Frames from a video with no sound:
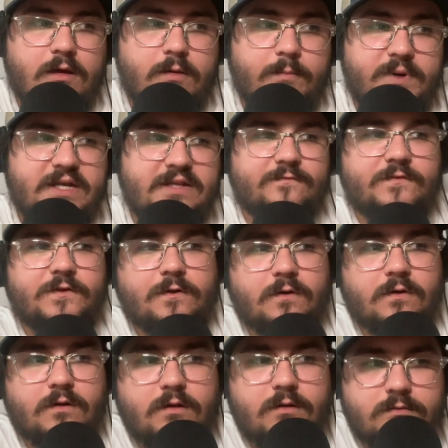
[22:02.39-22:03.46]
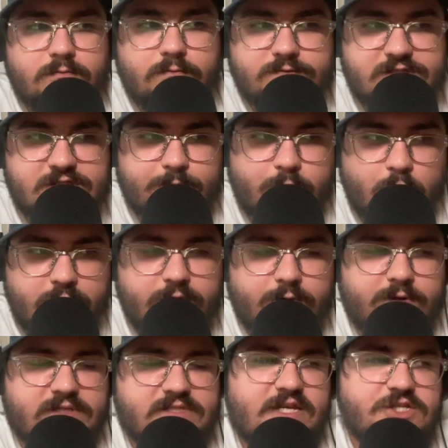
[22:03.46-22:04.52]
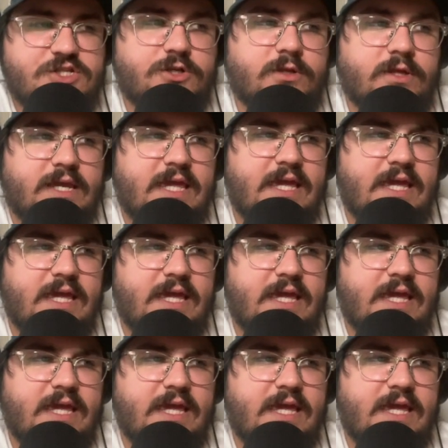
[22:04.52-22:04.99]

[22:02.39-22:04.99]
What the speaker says: But if you're supporting the organization, you're like,